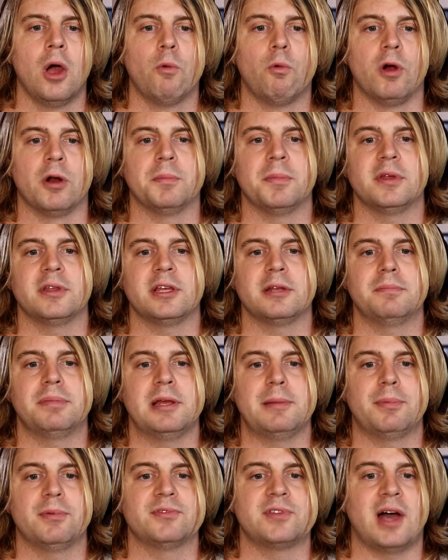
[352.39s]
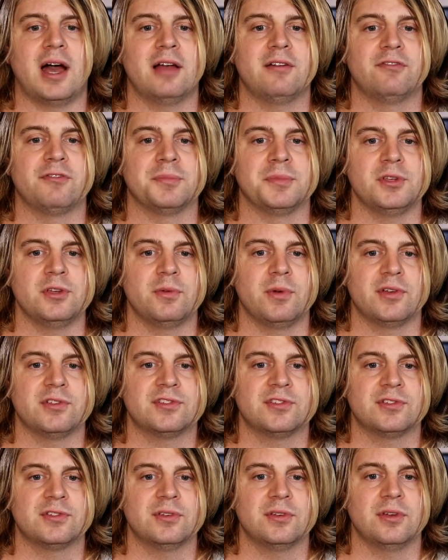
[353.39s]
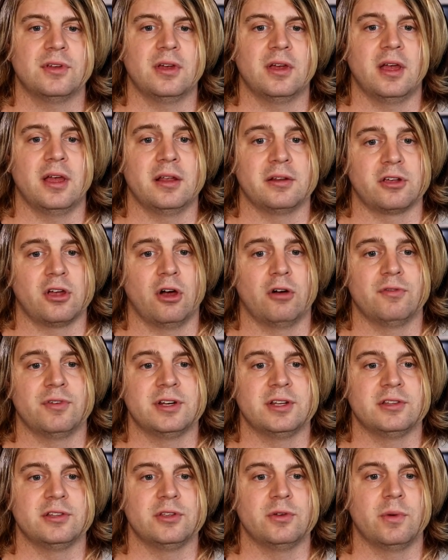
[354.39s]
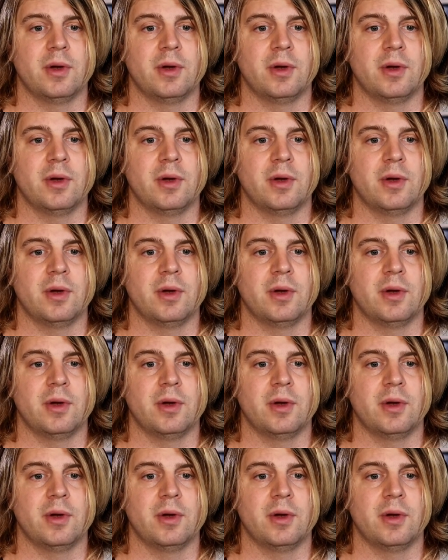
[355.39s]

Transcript: 1 million people died from the U.S. and COVID in the